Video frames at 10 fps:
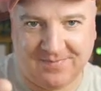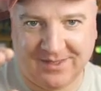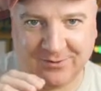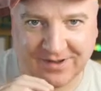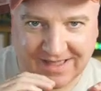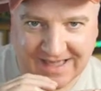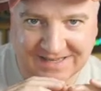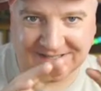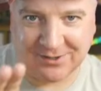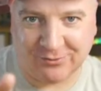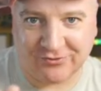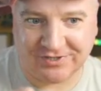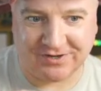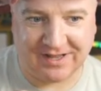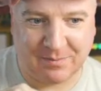you know, here's the
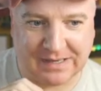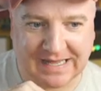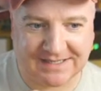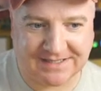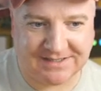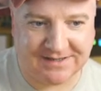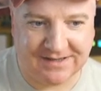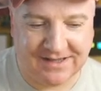ultrasonic blast.